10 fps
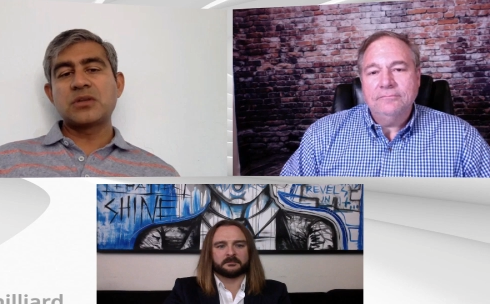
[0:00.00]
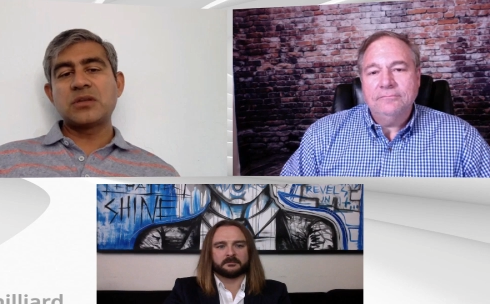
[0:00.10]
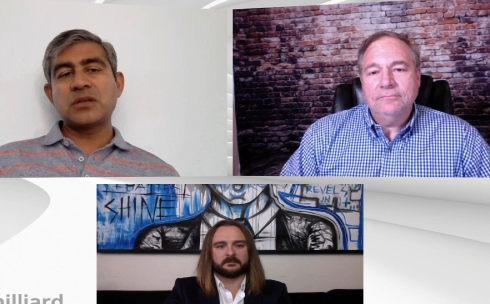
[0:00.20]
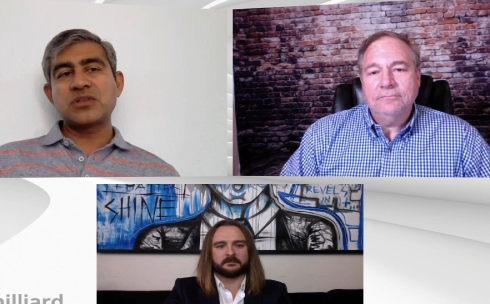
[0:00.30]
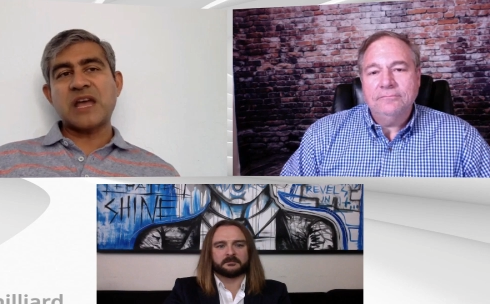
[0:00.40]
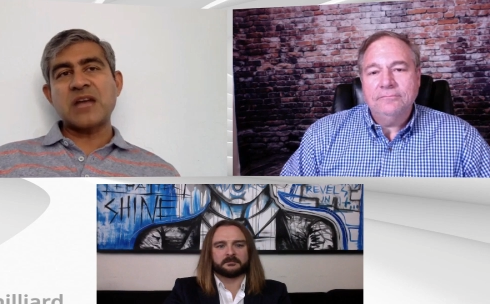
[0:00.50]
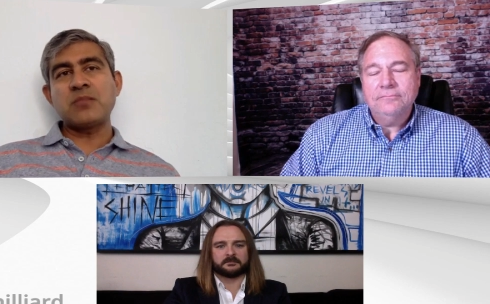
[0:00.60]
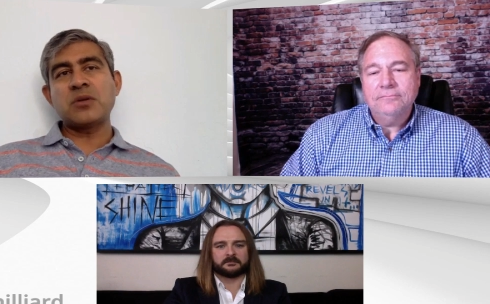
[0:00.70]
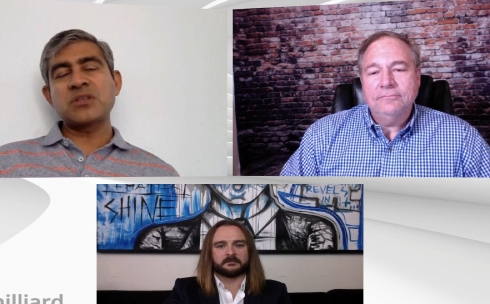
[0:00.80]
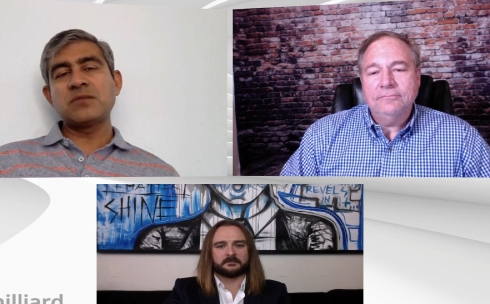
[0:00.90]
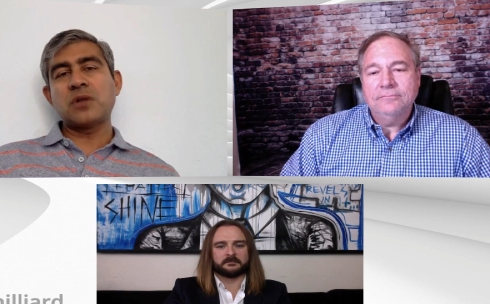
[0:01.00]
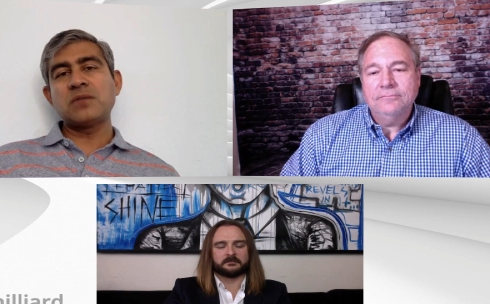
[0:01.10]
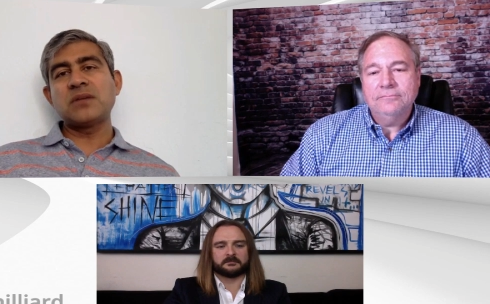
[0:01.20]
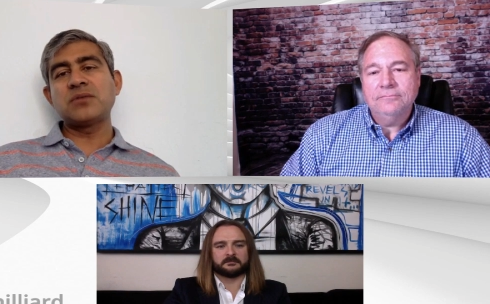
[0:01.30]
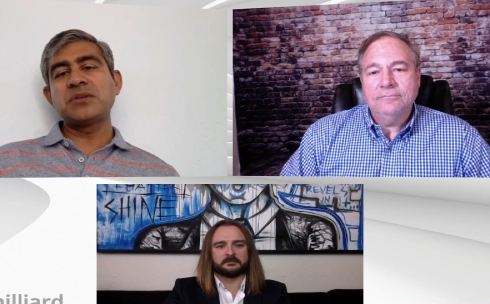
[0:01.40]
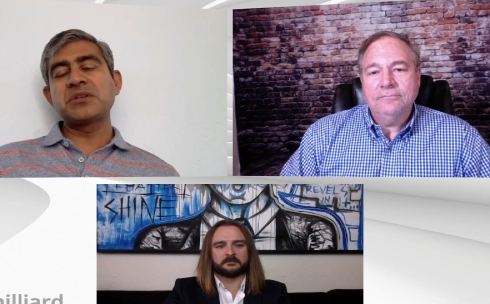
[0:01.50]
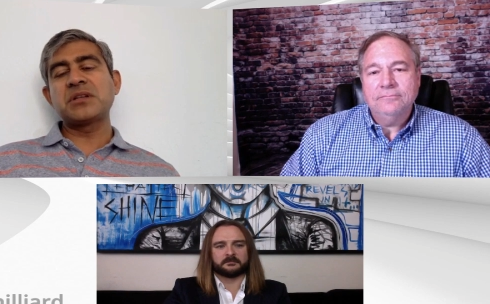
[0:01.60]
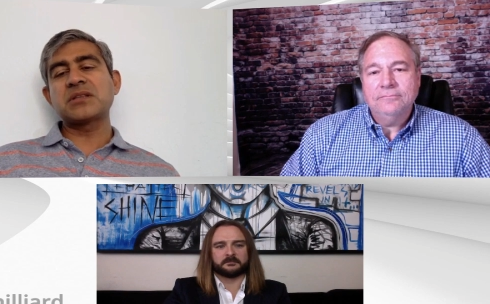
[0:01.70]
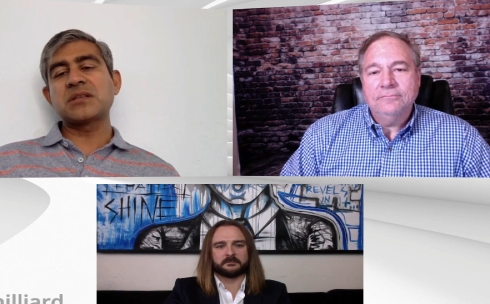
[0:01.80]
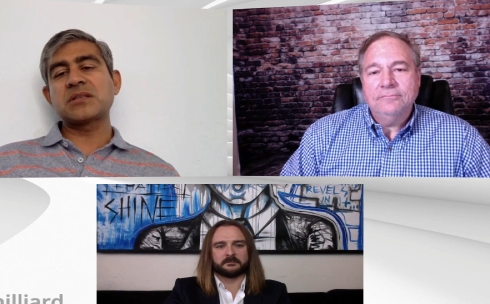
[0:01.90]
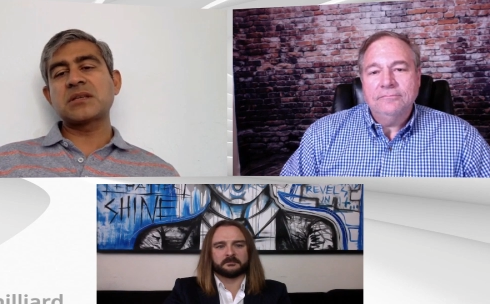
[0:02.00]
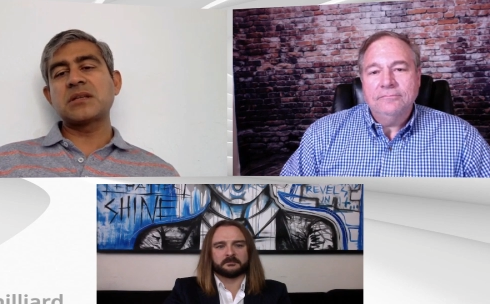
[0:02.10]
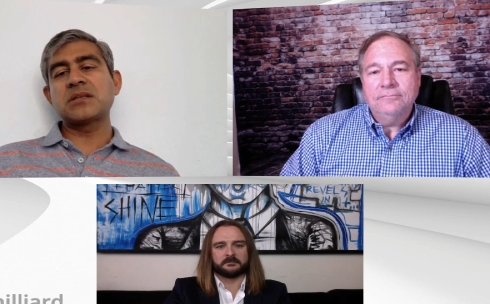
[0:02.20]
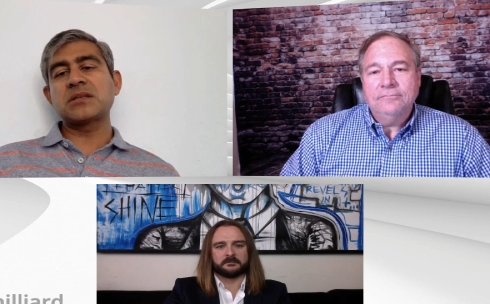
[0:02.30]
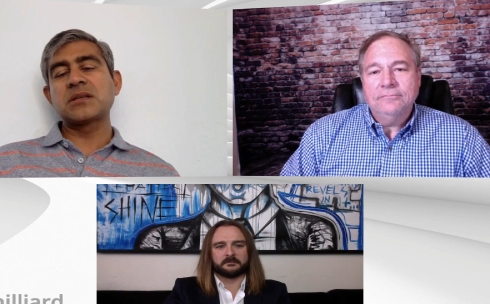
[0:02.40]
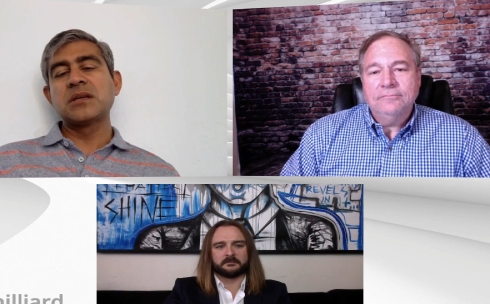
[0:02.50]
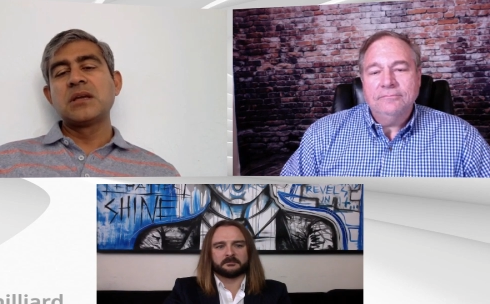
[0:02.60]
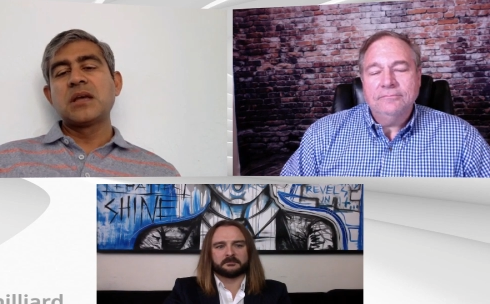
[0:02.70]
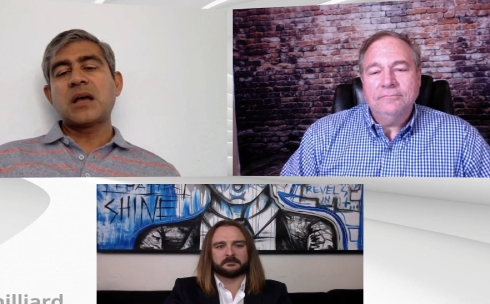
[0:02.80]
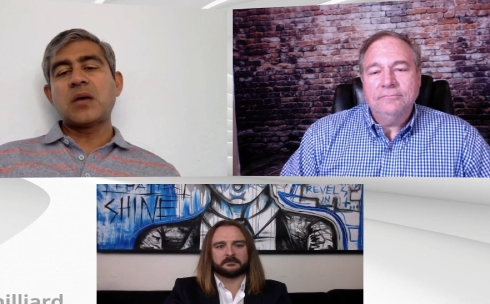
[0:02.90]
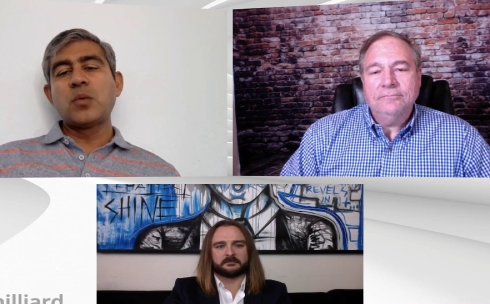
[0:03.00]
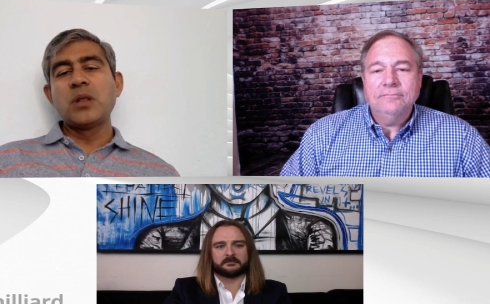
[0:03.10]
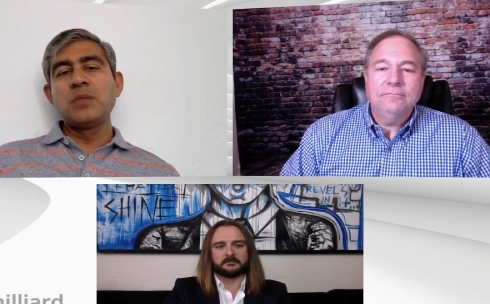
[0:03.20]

Speaker 1: So the chatbots evolving to digital assistants uh,